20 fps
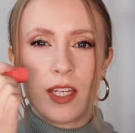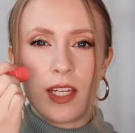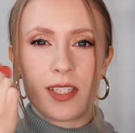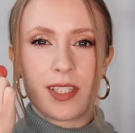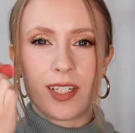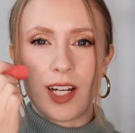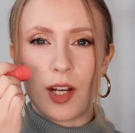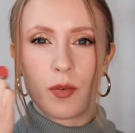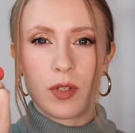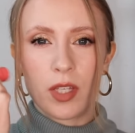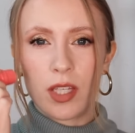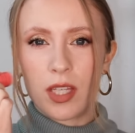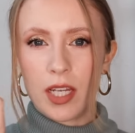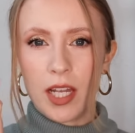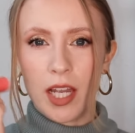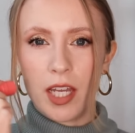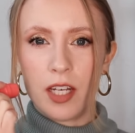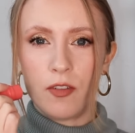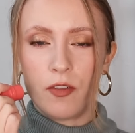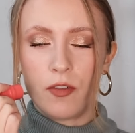it's not really the
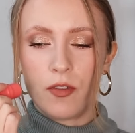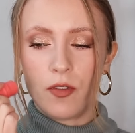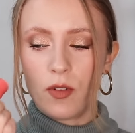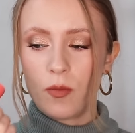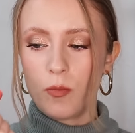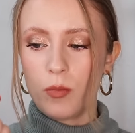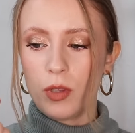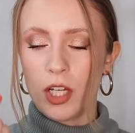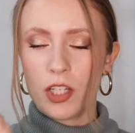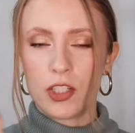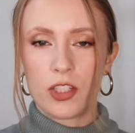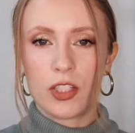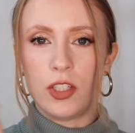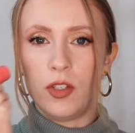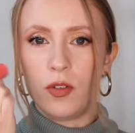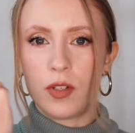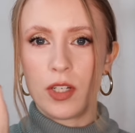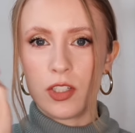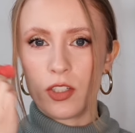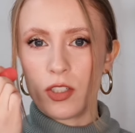kind of blush that
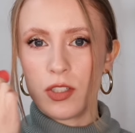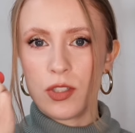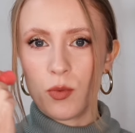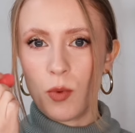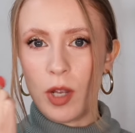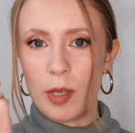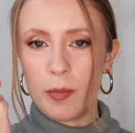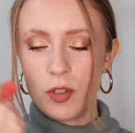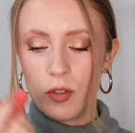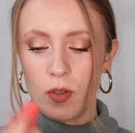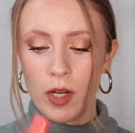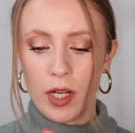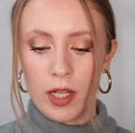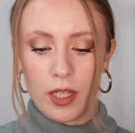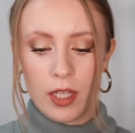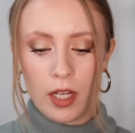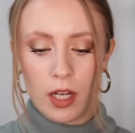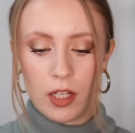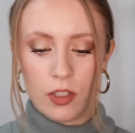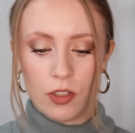you can just swipe
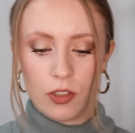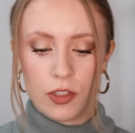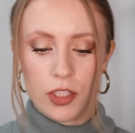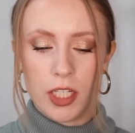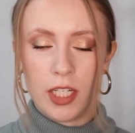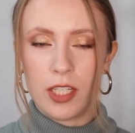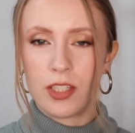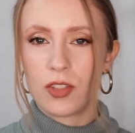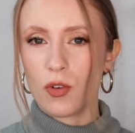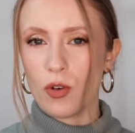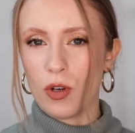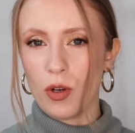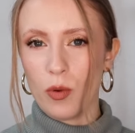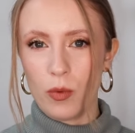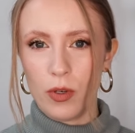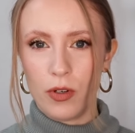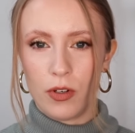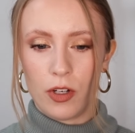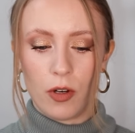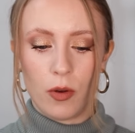directly on your cheeks or it
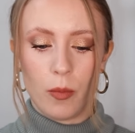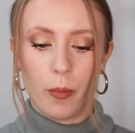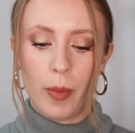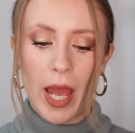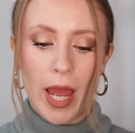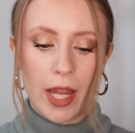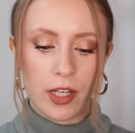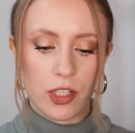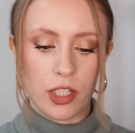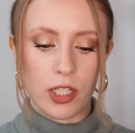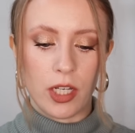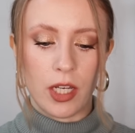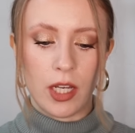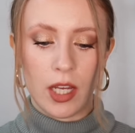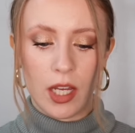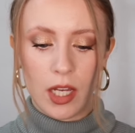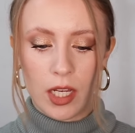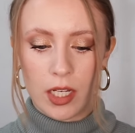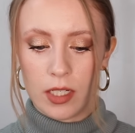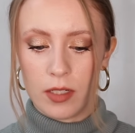will go
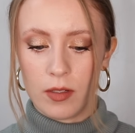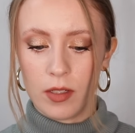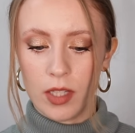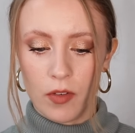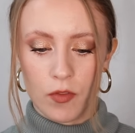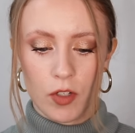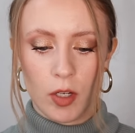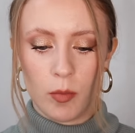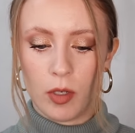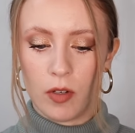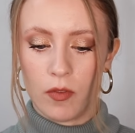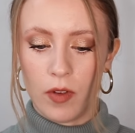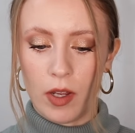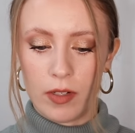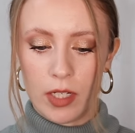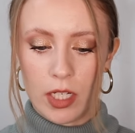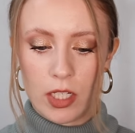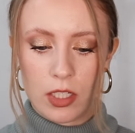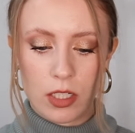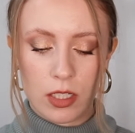patchy and lift up your
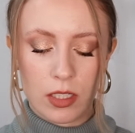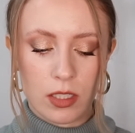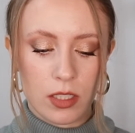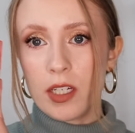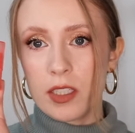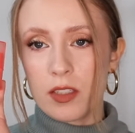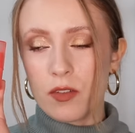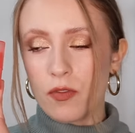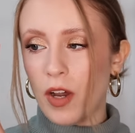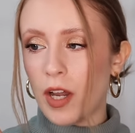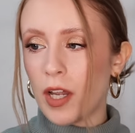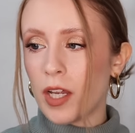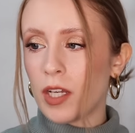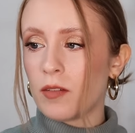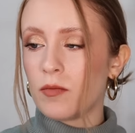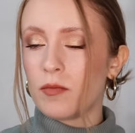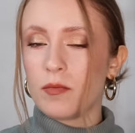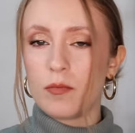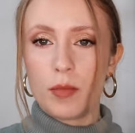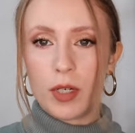foundation it's
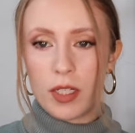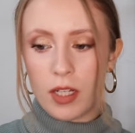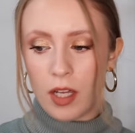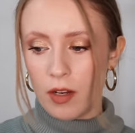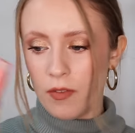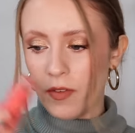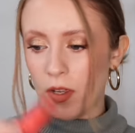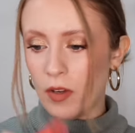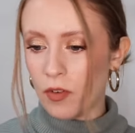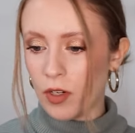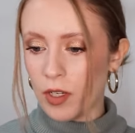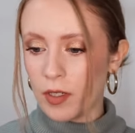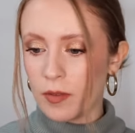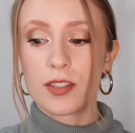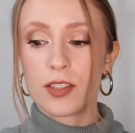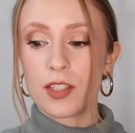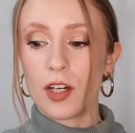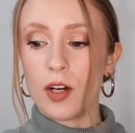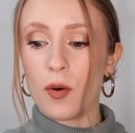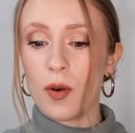fine but not a favorite
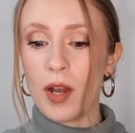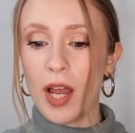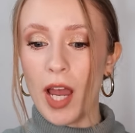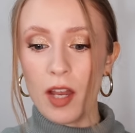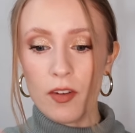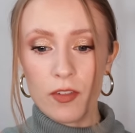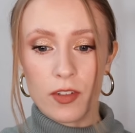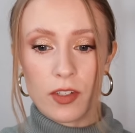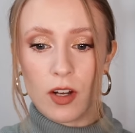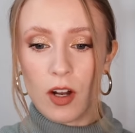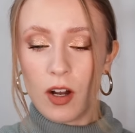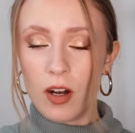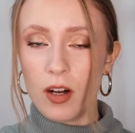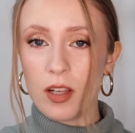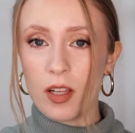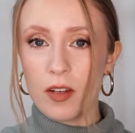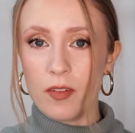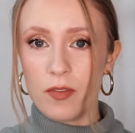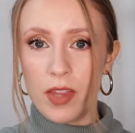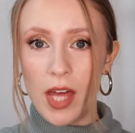so after
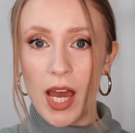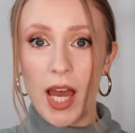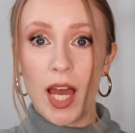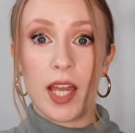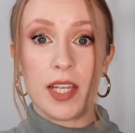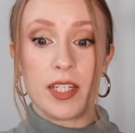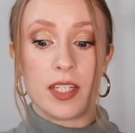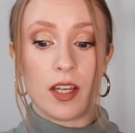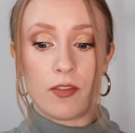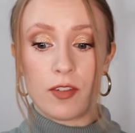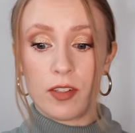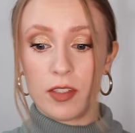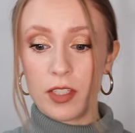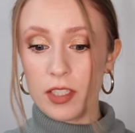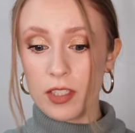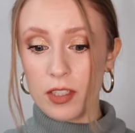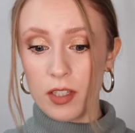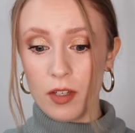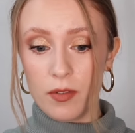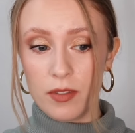all of that I definitely
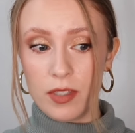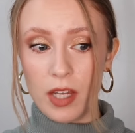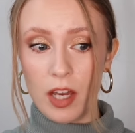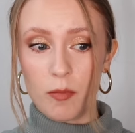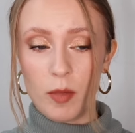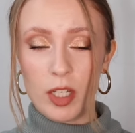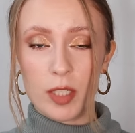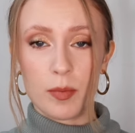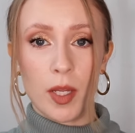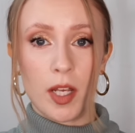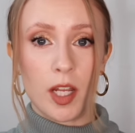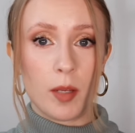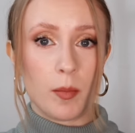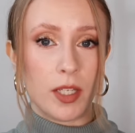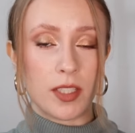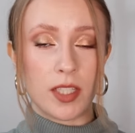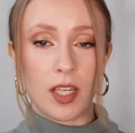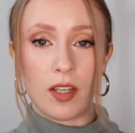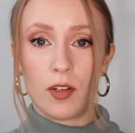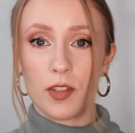slowed down my spending
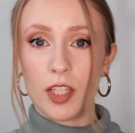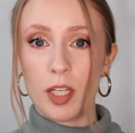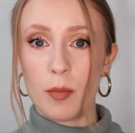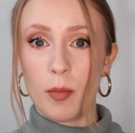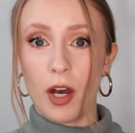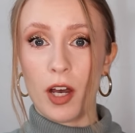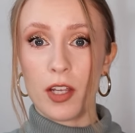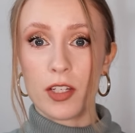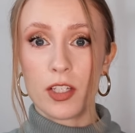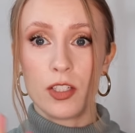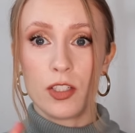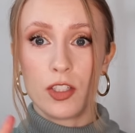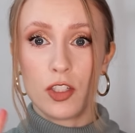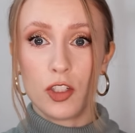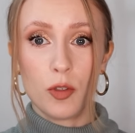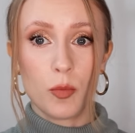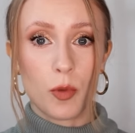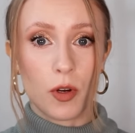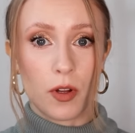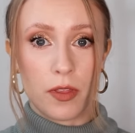because I only bought
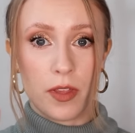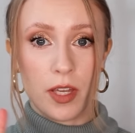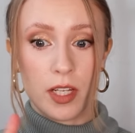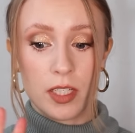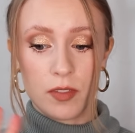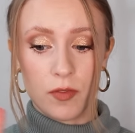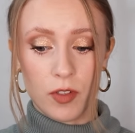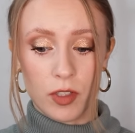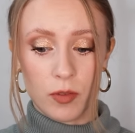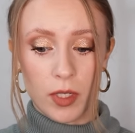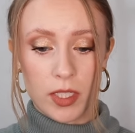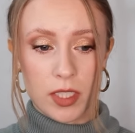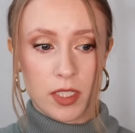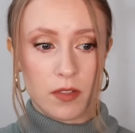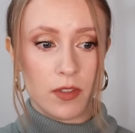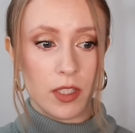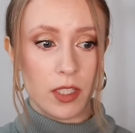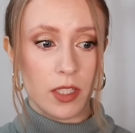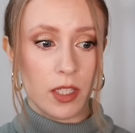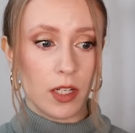two more things for the rest
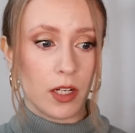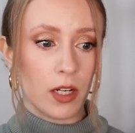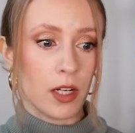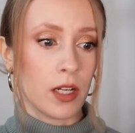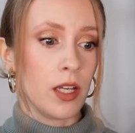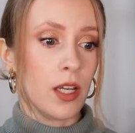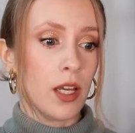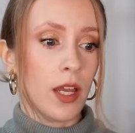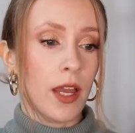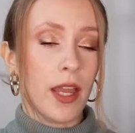of the year.